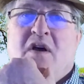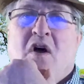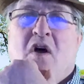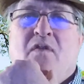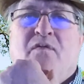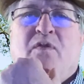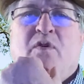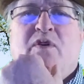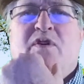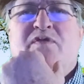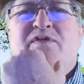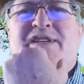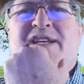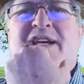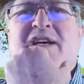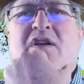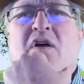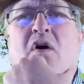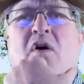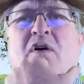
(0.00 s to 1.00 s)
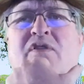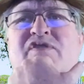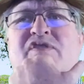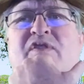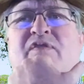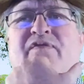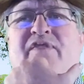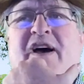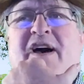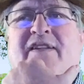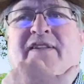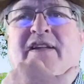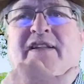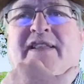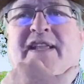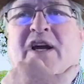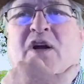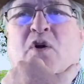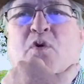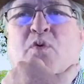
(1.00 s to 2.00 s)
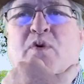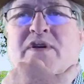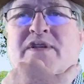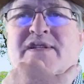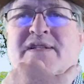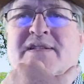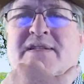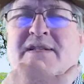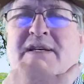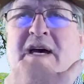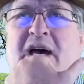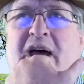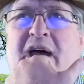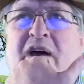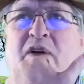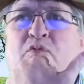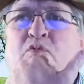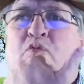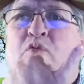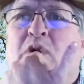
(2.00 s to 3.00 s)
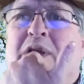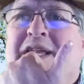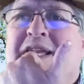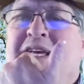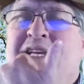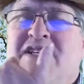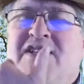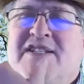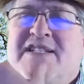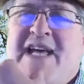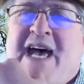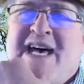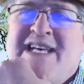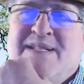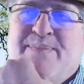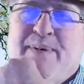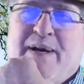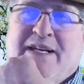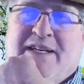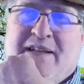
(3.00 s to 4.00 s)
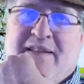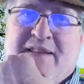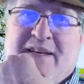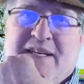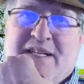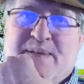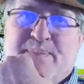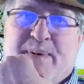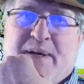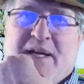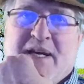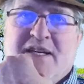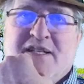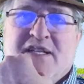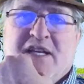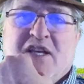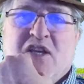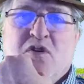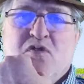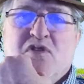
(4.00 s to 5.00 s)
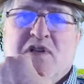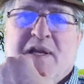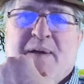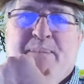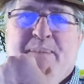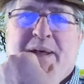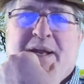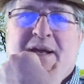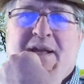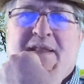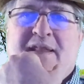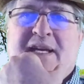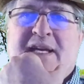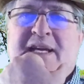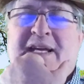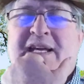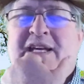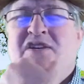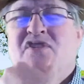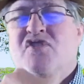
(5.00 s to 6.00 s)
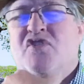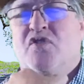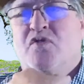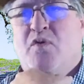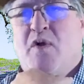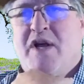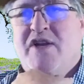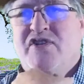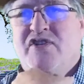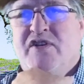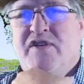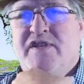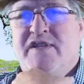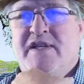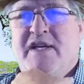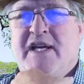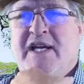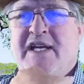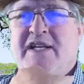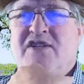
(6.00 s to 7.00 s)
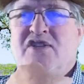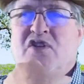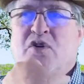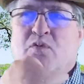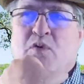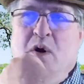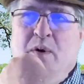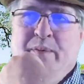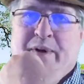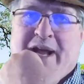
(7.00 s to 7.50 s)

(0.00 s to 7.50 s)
Filyuskin also found that there was a religious aspect to this because it usually pitted the Eastern Russians against the Roman